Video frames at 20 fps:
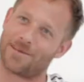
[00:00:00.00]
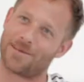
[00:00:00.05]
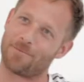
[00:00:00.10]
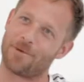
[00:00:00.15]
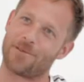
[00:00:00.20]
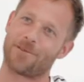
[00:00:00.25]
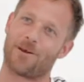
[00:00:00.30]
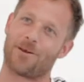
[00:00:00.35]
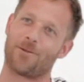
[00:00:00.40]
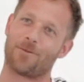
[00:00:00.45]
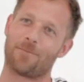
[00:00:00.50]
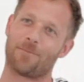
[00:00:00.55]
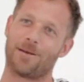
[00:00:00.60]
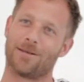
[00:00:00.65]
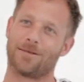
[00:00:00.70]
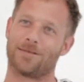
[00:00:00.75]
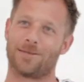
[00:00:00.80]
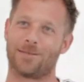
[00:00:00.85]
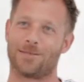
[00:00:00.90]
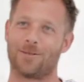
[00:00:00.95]
some of the other
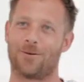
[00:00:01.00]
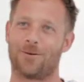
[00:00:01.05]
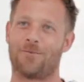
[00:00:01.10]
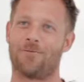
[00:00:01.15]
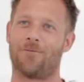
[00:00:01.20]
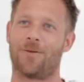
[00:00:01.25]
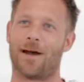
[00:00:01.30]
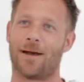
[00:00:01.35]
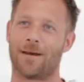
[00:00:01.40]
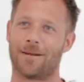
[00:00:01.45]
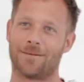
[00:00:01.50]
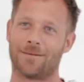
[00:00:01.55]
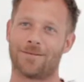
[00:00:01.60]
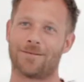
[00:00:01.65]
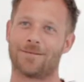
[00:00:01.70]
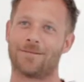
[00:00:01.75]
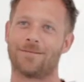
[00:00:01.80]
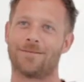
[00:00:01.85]
pieces, you would find